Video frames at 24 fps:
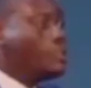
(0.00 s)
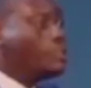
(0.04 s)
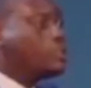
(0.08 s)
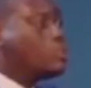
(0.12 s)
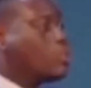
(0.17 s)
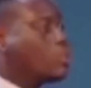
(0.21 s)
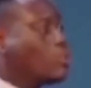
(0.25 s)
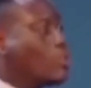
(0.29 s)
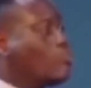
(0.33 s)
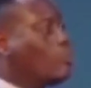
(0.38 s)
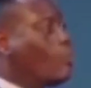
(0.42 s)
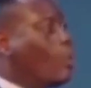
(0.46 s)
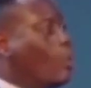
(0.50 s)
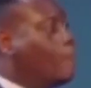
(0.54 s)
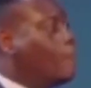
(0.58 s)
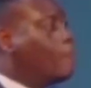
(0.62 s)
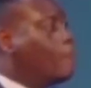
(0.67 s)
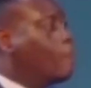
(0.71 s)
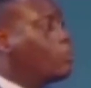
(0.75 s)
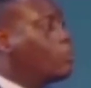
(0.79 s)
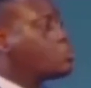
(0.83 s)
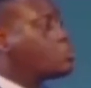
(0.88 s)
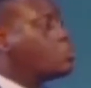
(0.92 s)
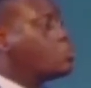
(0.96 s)
looking for
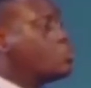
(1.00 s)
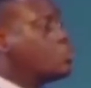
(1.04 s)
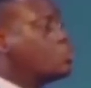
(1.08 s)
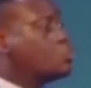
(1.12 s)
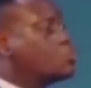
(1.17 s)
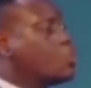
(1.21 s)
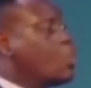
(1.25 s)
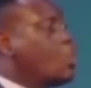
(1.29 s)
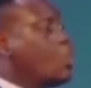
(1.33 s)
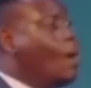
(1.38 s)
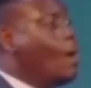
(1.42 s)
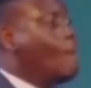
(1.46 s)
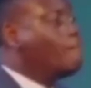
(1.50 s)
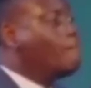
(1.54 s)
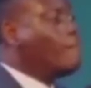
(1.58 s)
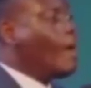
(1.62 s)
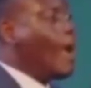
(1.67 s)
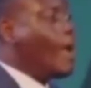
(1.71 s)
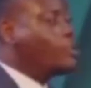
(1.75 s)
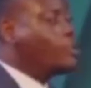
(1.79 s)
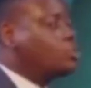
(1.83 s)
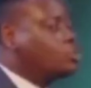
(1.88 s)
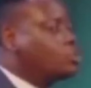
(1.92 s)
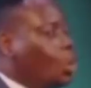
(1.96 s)
people to you. So
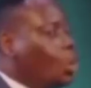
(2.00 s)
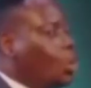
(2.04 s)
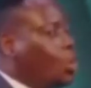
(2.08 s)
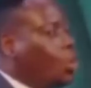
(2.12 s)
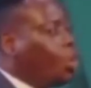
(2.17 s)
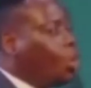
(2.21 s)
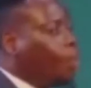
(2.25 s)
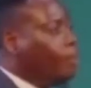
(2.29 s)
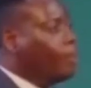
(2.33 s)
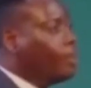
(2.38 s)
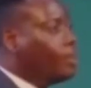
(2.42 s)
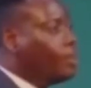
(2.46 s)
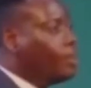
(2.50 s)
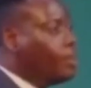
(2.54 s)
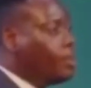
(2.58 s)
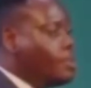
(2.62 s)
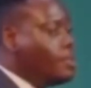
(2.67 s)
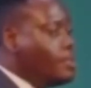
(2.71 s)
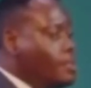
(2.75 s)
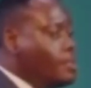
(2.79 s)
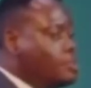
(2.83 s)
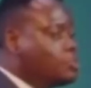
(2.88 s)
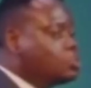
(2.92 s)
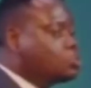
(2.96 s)
my job
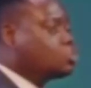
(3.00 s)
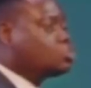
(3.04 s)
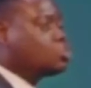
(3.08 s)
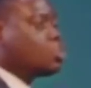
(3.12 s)
is to